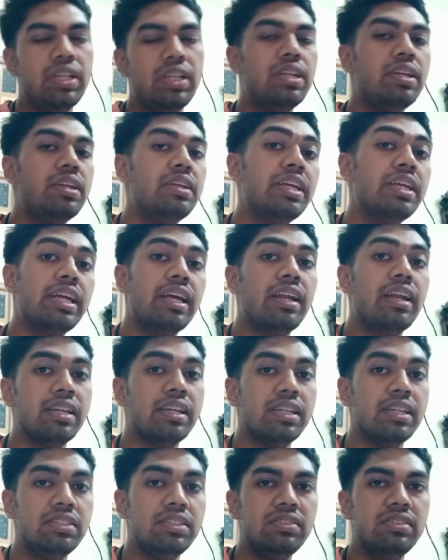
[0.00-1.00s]
will
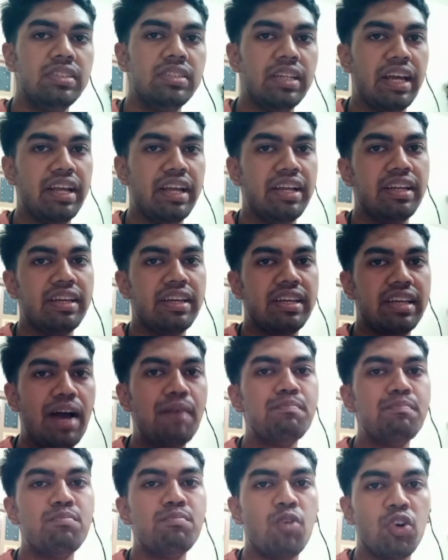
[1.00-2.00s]
decolorize, and
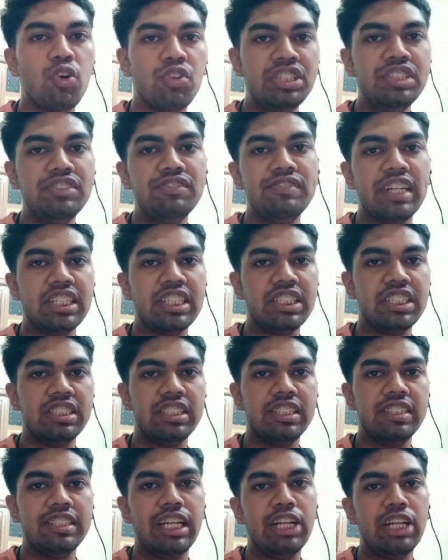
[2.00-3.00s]
gram-positive
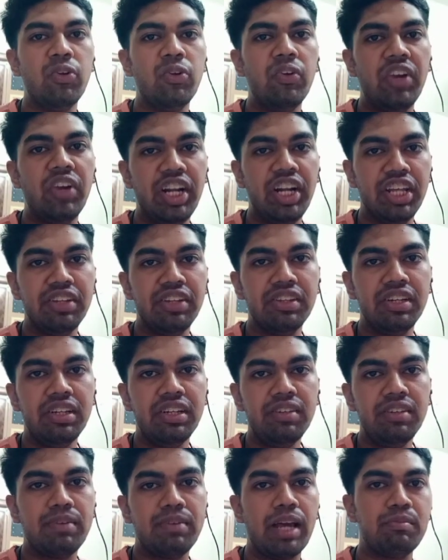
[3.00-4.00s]
bacteria that will retain
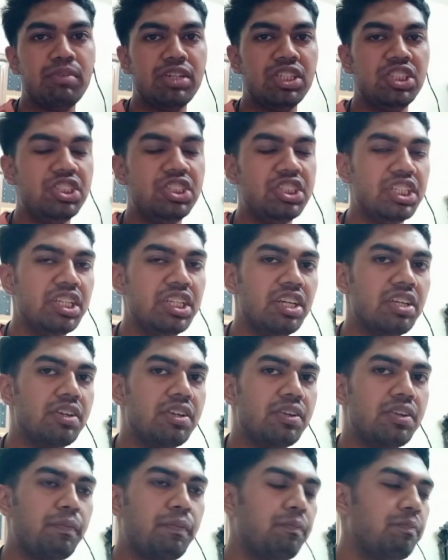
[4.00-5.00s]
the primary stain
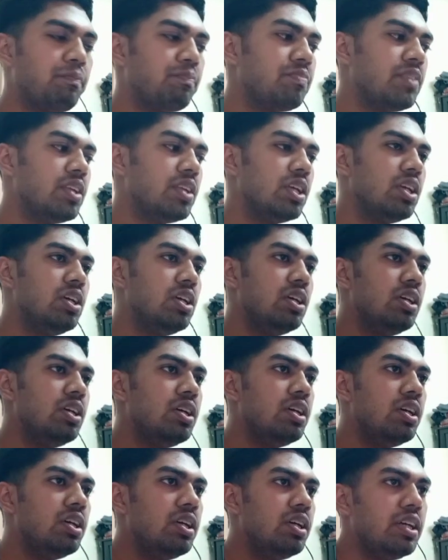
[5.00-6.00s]
color.
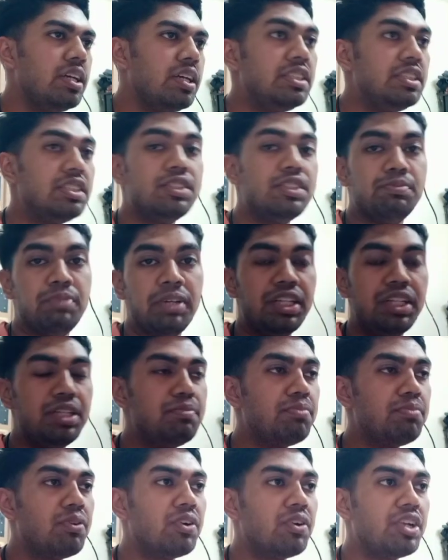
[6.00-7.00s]
It is
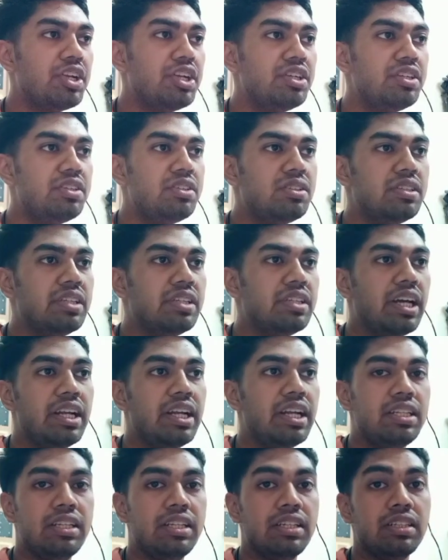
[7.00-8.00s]
very important
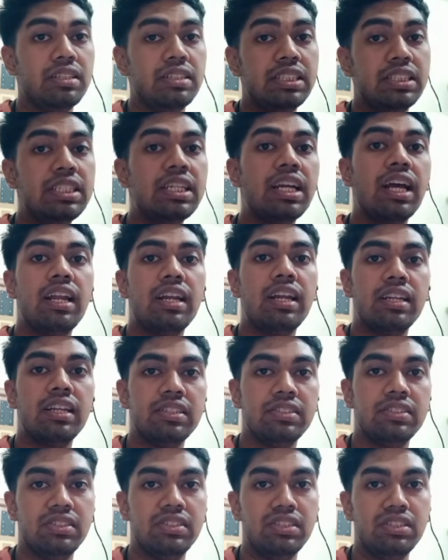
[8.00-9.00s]
that
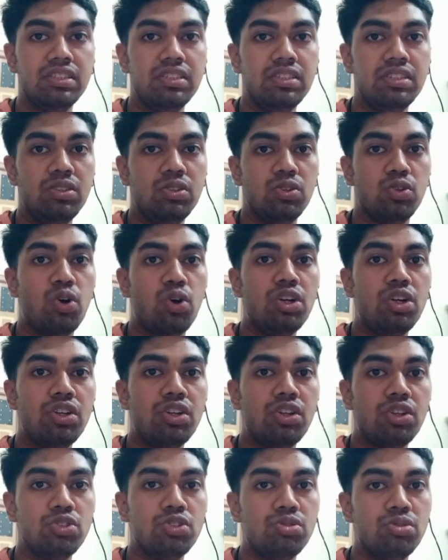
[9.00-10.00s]
decolorizing
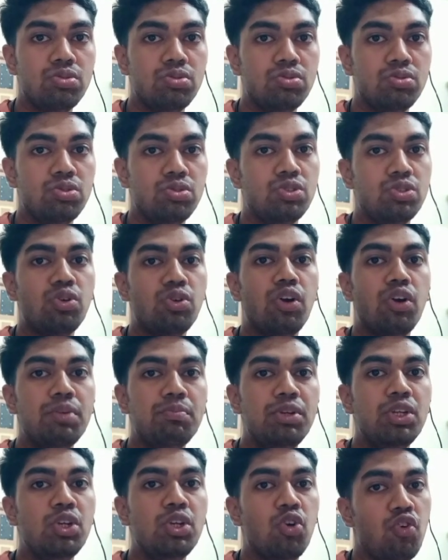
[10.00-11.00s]
should
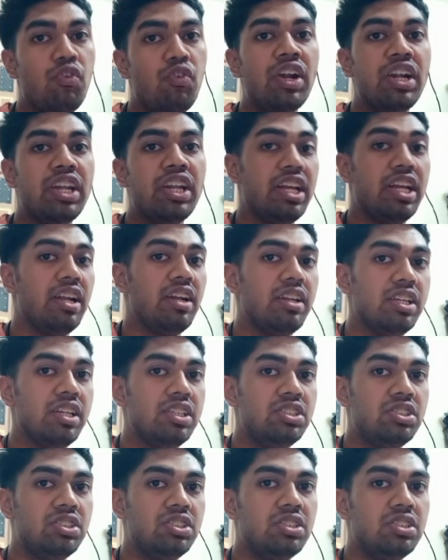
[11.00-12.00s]
not be over
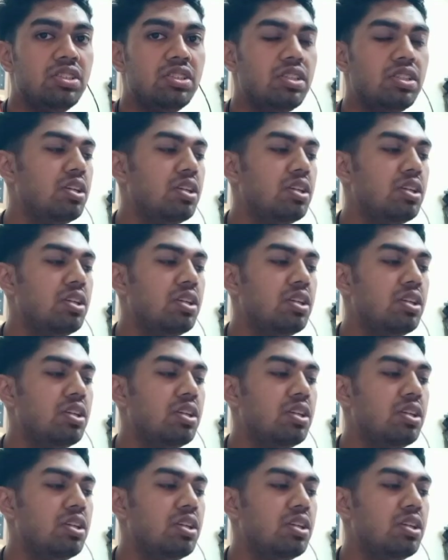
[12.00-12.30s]
decolorized.